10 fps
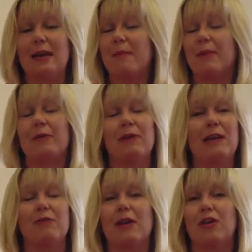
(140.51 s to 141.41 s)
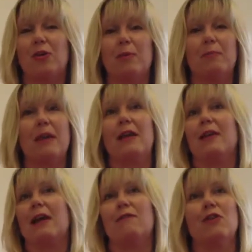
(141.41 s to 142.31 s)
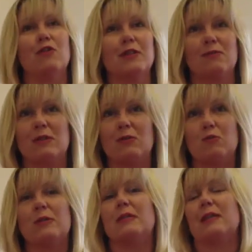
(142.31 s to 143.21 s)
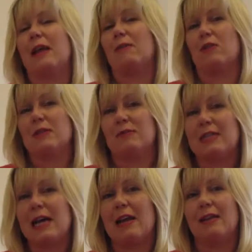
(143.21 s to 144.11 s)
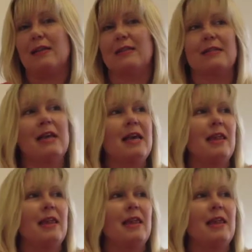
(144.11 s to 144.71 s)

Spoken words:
yep, they're a really great human being, they have lots of resources, they have lots of talents,